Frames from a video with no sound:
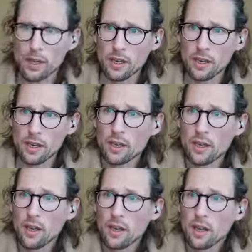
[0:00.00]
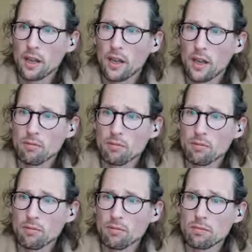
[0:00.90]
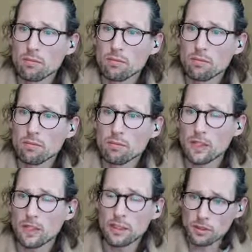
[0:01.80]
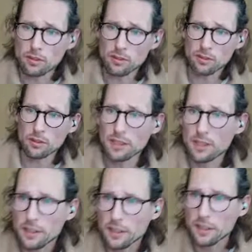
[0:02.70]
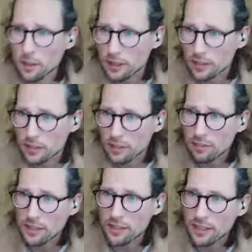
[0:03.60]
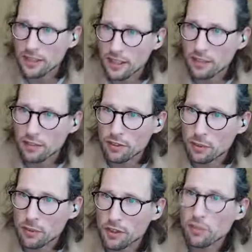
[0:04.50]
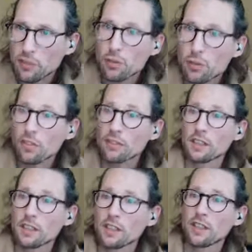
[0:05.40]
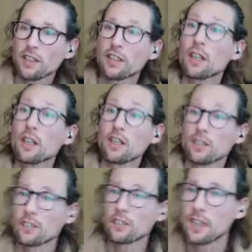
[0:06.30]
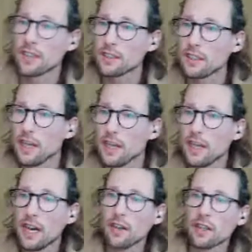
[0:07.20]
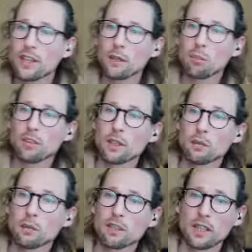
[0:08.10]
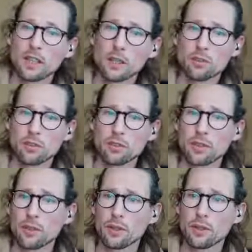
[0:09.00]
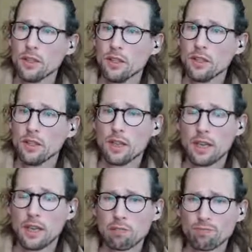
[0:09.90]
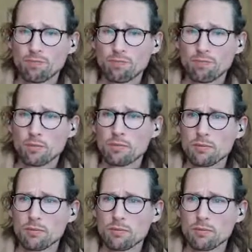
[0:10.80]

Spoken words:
way. Um, yeah, so let's go to some of these other questions. I think I see the first one here. What's the role of conversation design in content strategy? How can it help startups and scale ups grow? Um,